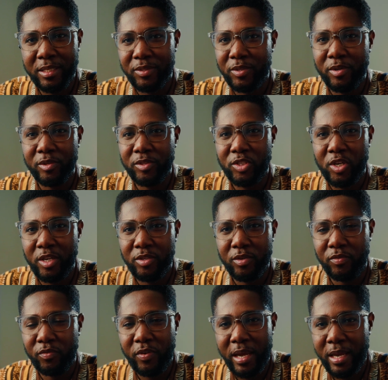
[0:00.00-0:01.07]
it's going to change
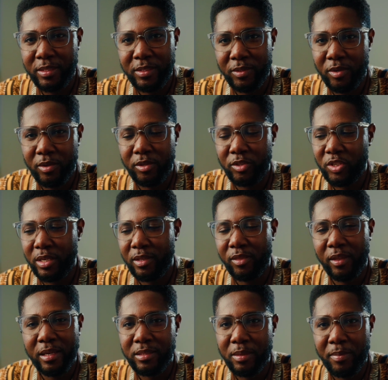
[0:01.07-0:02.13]
your face. It's going to change
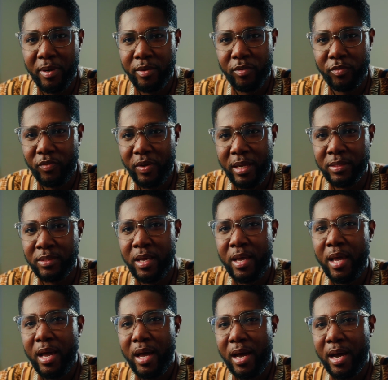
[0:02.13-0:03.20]
things about your face,
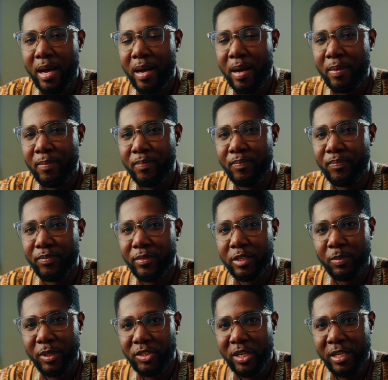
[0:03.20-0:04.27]

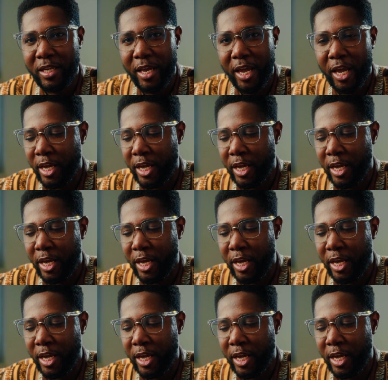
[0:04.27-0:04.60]
especially the